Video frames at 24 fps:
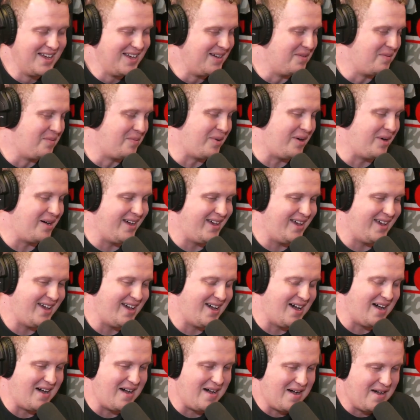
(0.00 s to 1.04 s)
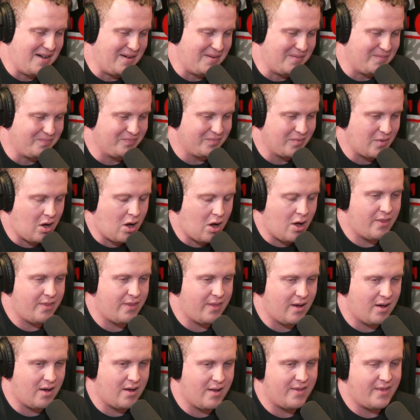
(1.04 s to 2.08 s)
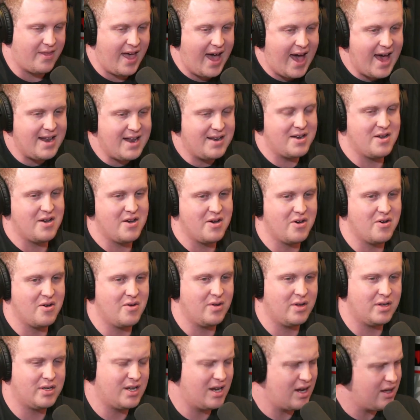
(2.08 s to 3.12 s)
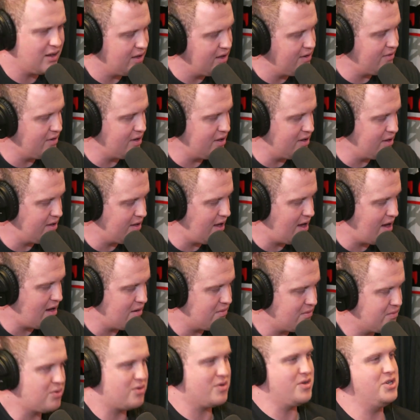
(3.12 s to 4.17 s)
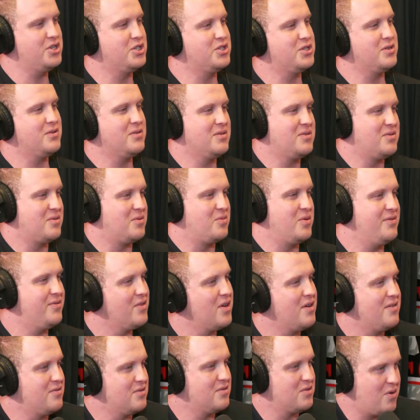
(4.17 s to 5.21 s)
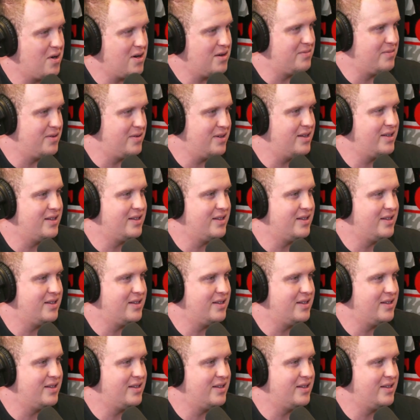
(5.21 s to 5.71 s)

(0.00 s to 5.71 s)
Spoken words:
But on that note, did I leave anything out? Pretty sure we've covered quite a bit.